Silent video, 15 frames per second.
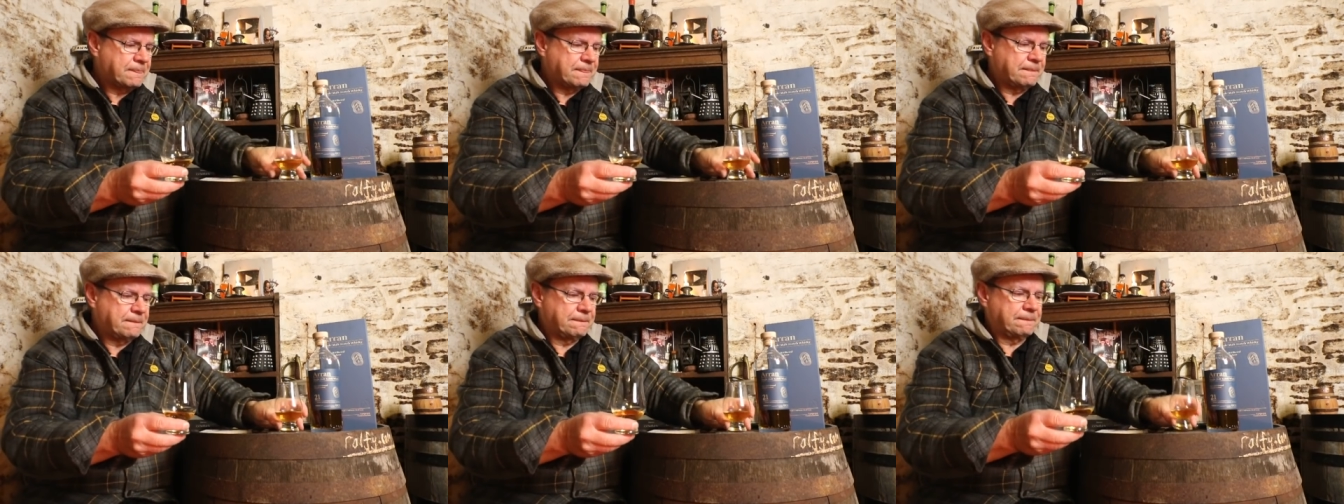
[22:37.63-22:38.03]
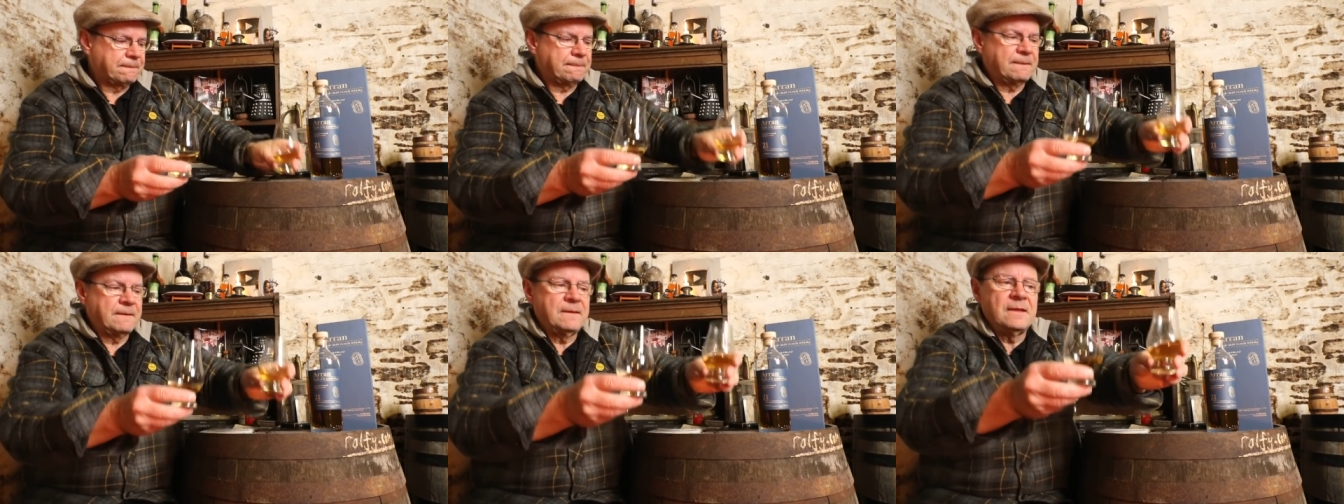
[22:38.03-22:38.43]

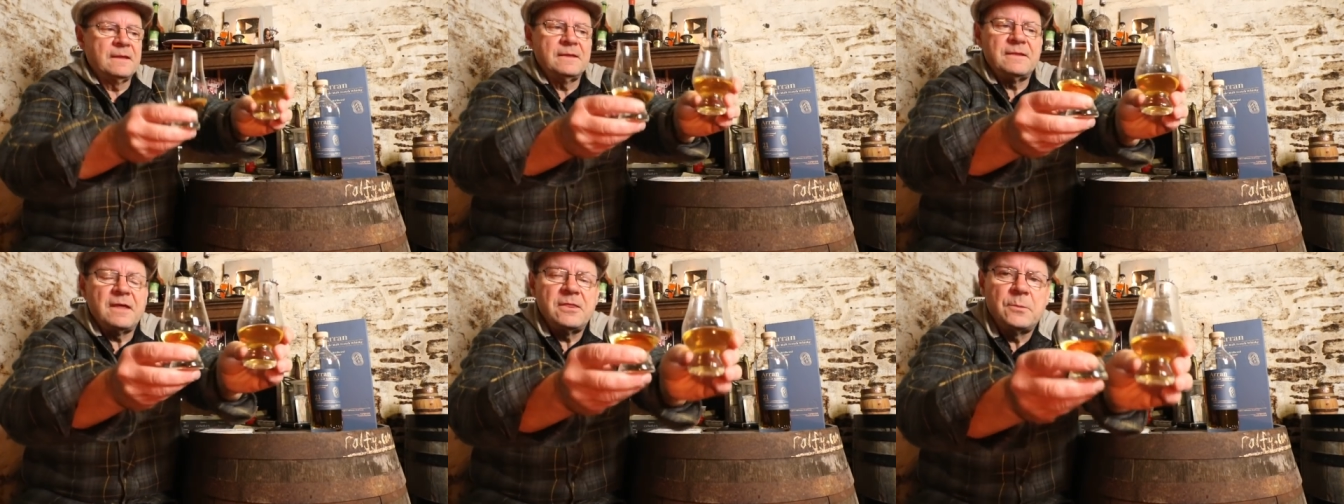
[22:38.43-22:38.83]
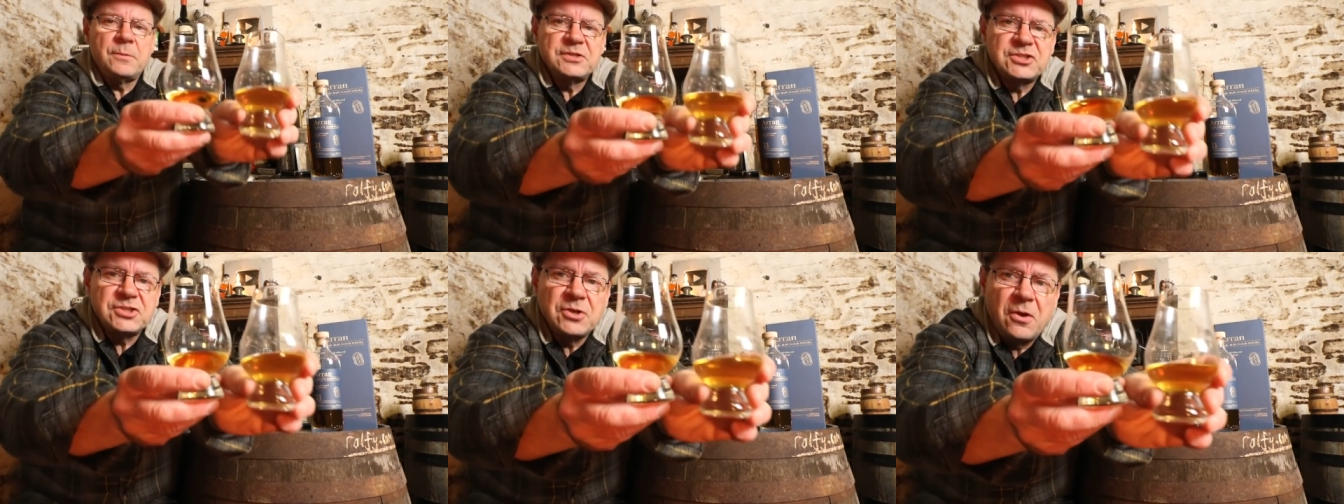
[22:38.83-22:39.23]
The other
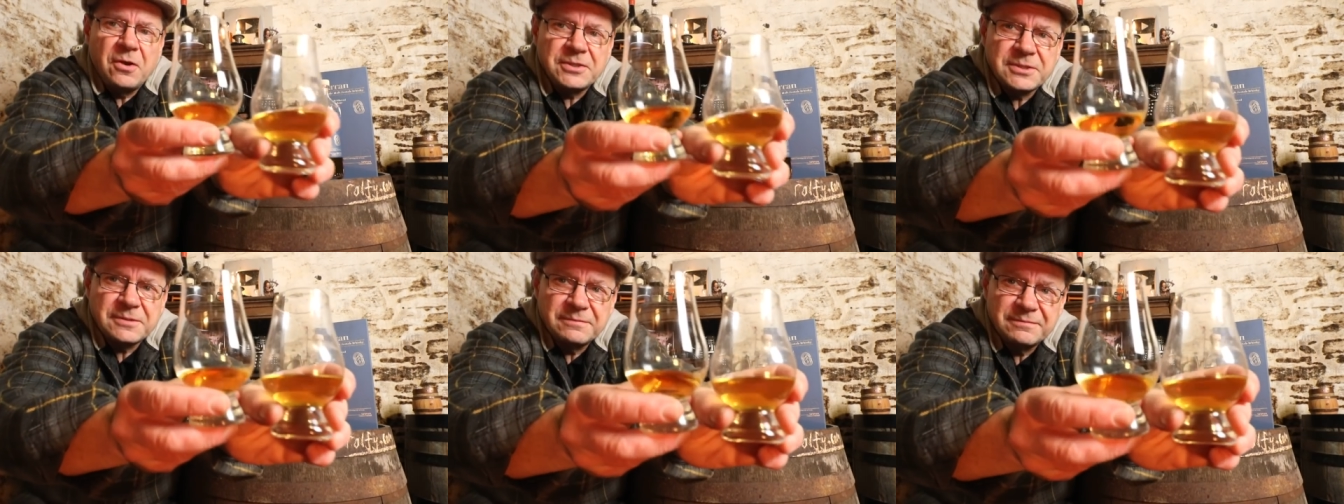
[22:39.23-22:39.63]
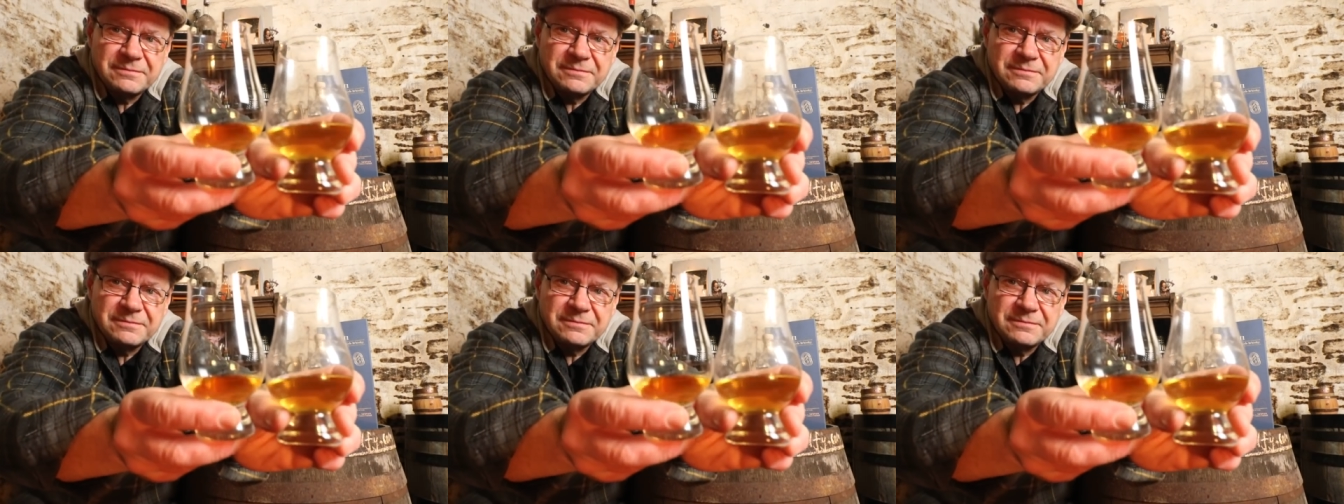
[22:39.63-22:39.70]
one's not.